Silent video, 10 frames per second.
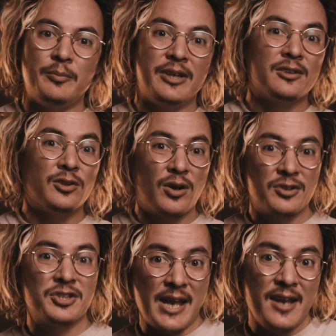albeit
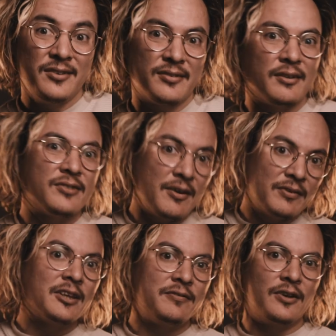large case that
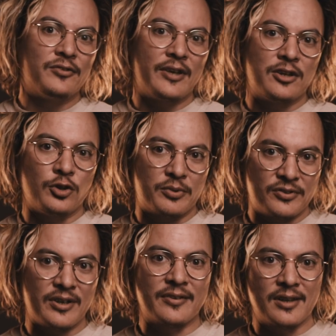definitely feels like it'll
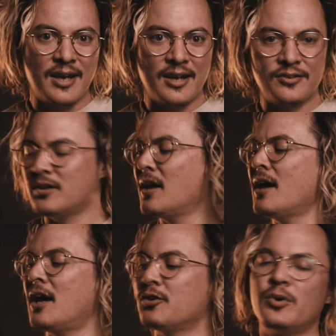protect the glass,
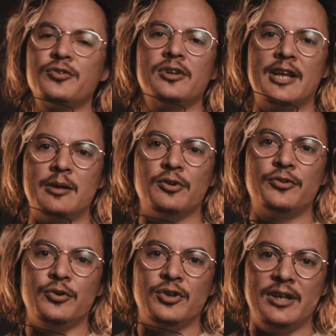as well as a label
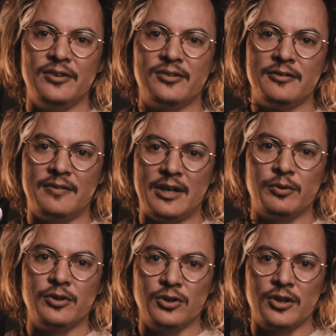so you can easily find
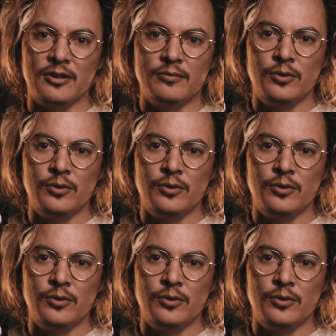what you're looking